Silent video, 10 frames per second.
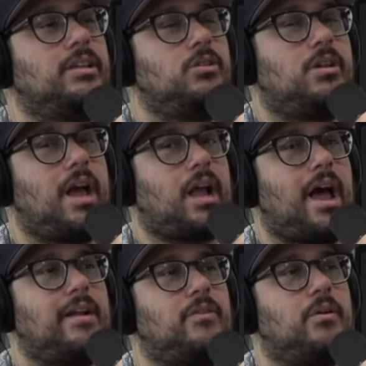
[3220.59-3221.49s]
you get
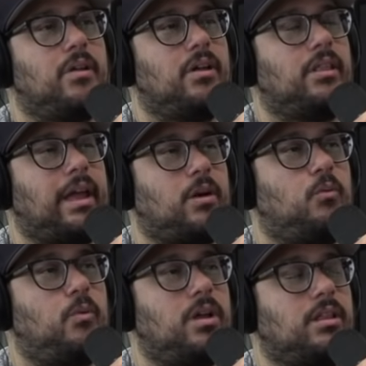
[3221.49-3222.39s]
kind of a, like a,
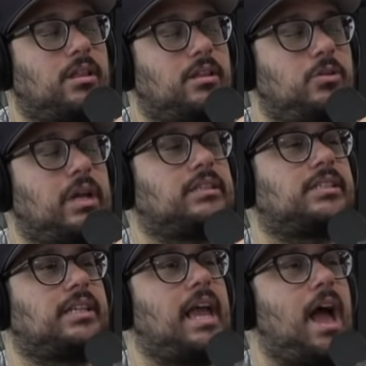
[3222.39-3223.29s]
you get to
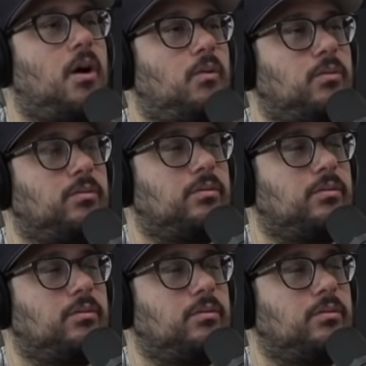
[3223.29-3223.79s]
see how